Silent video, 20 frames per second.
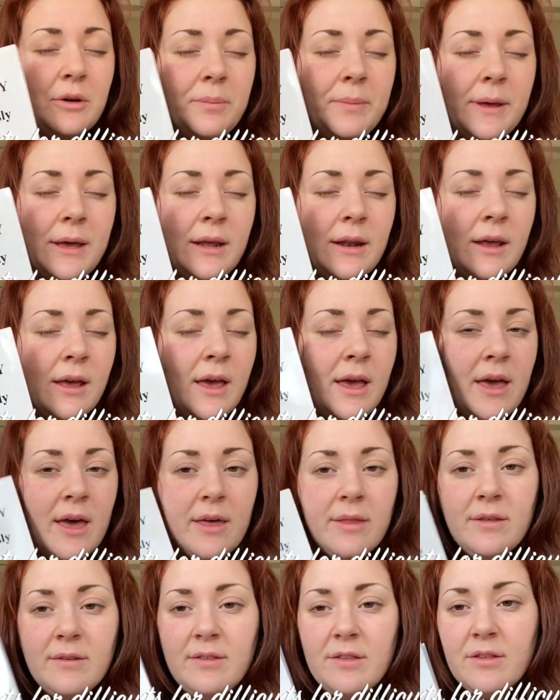bit.
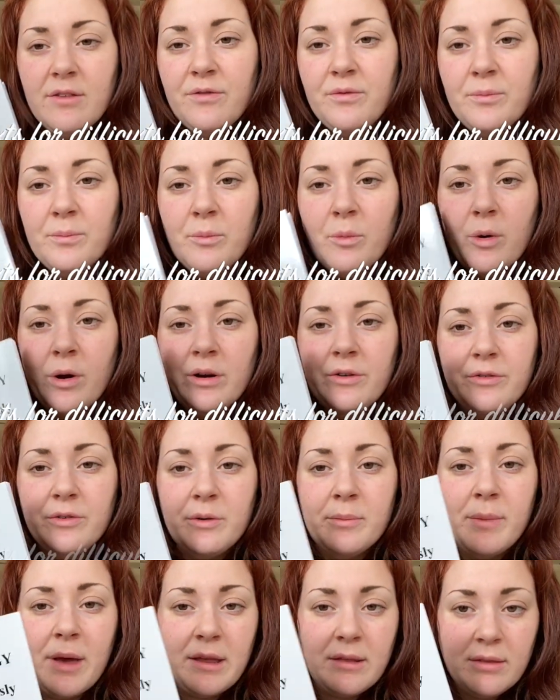This is more for
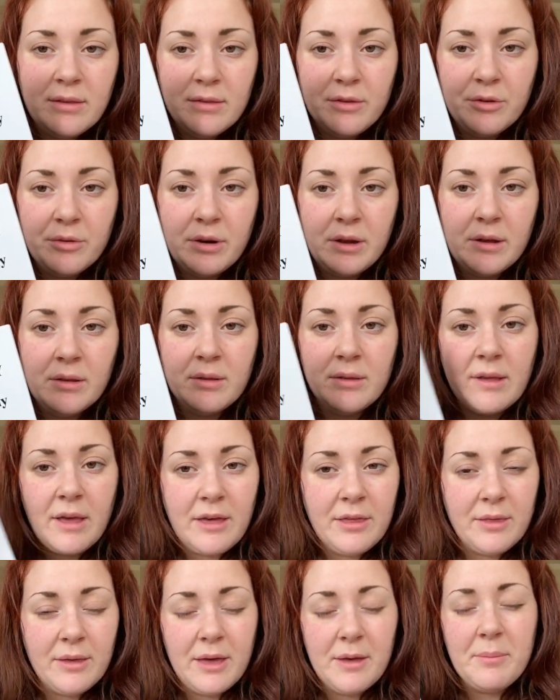med students,
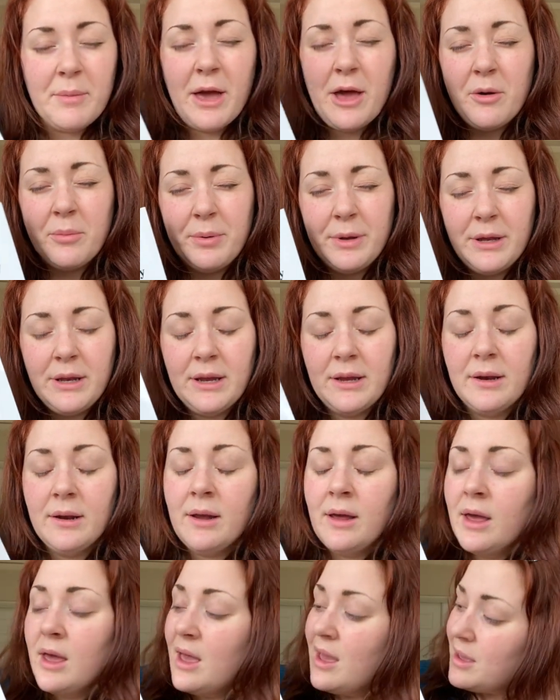in my opinion,
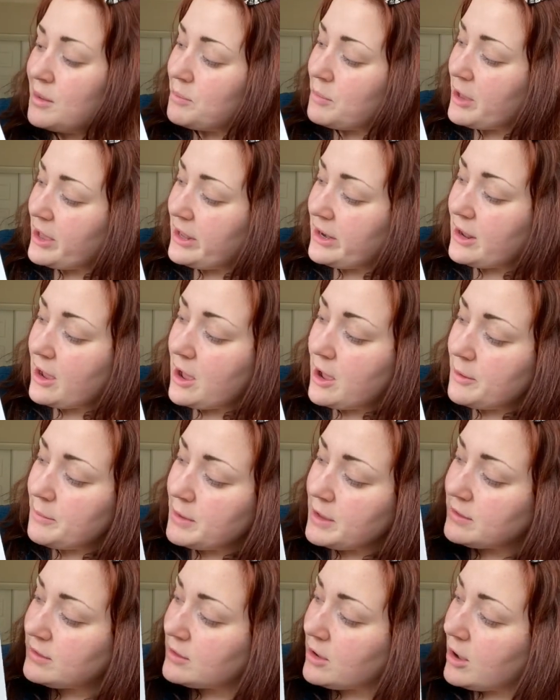but
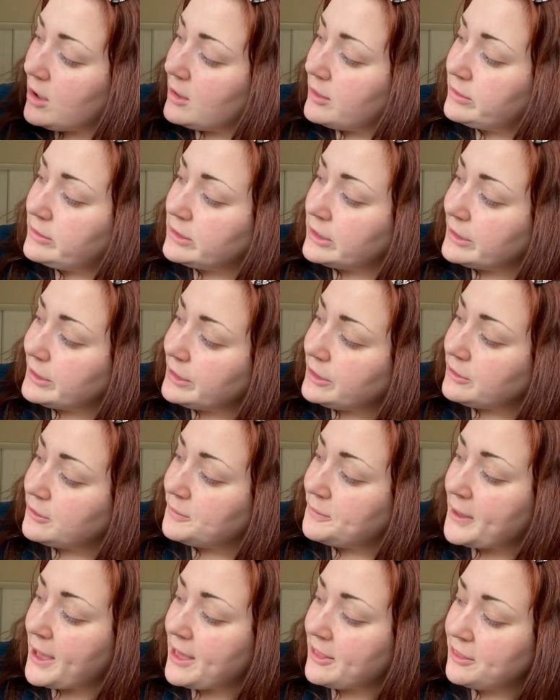it's called
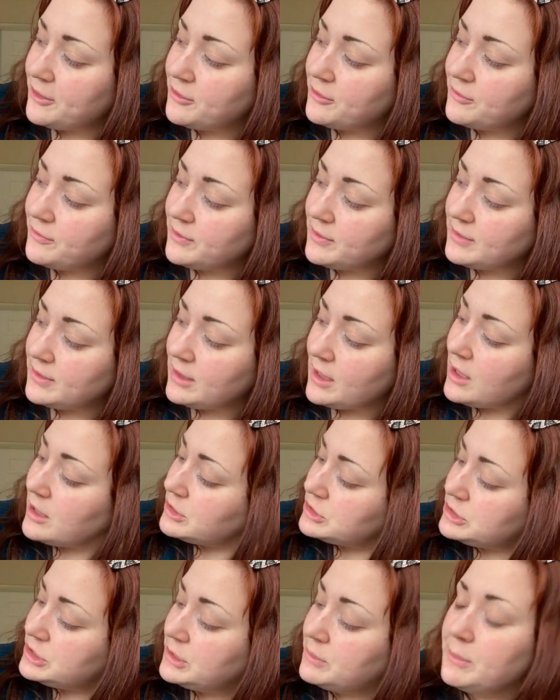Clinical
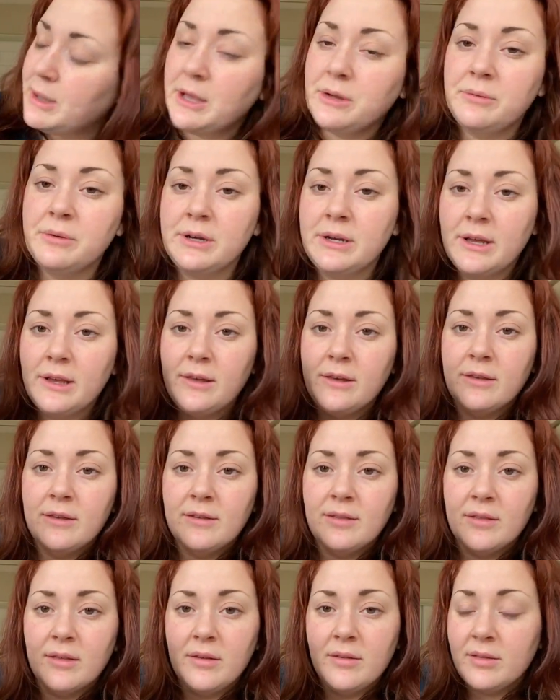Pathophysiology Made
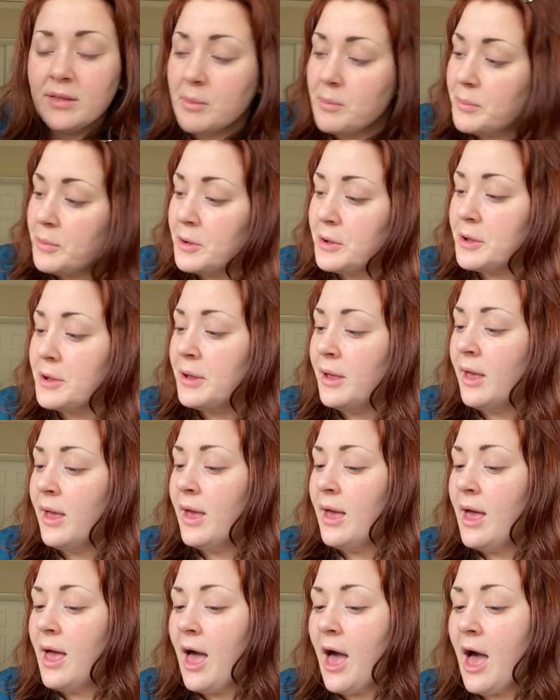Ridiculously Simple.
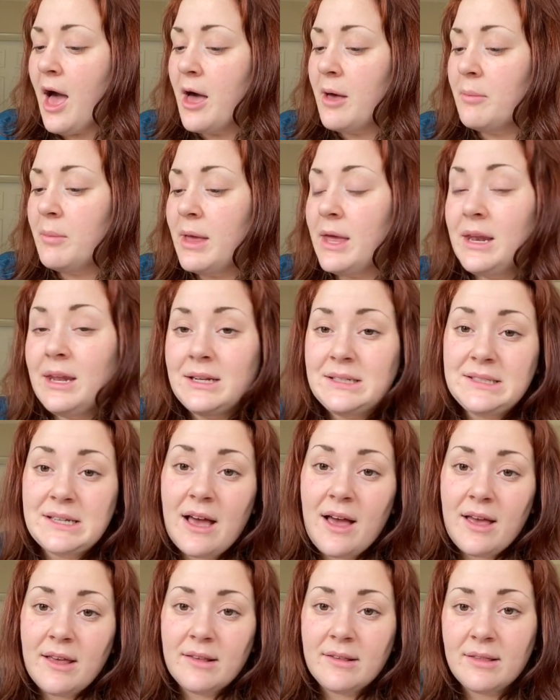And it
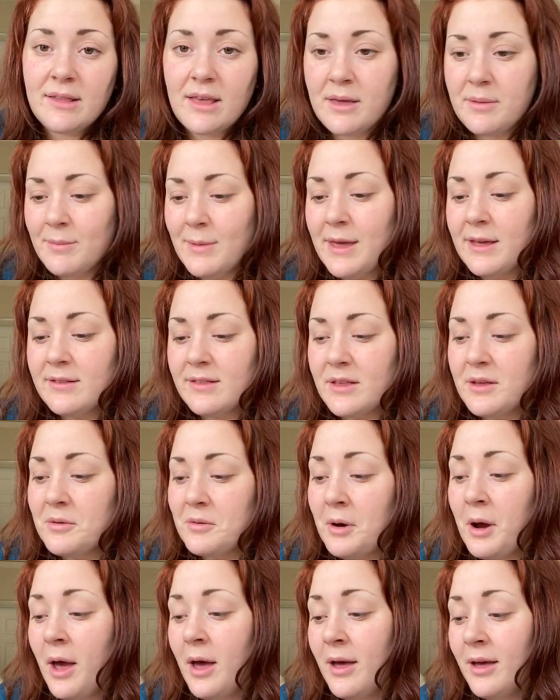does, it makes
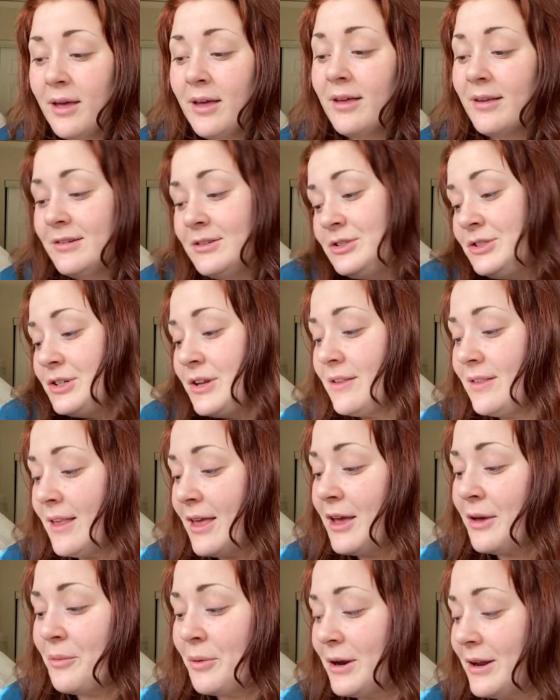it just
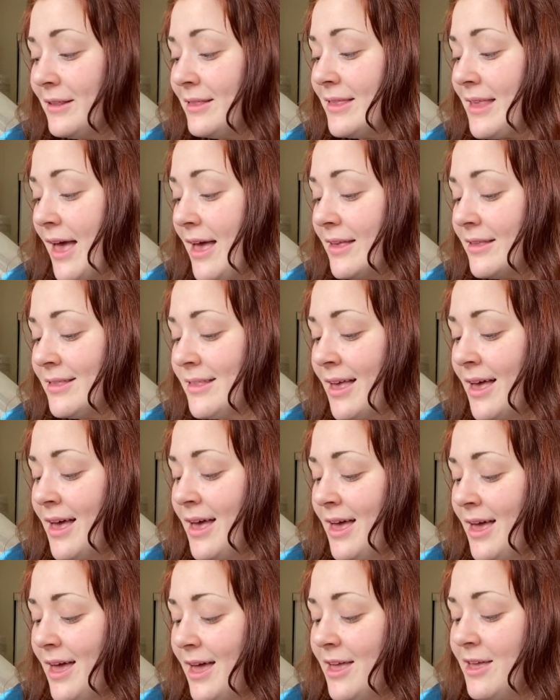like what it says.
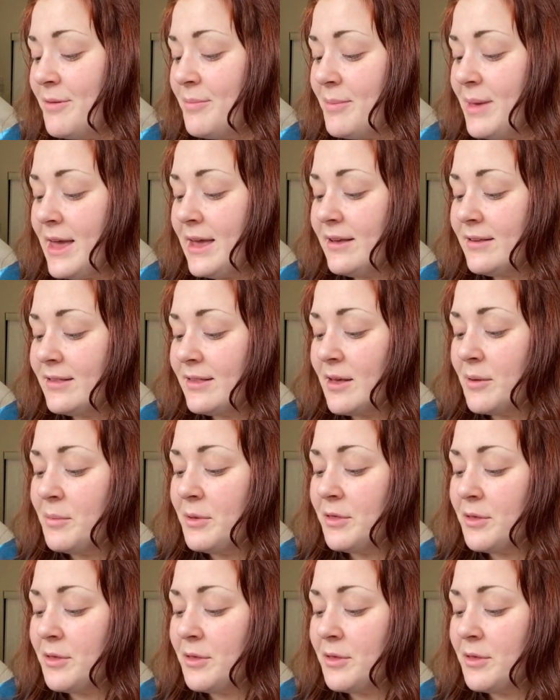It makes some of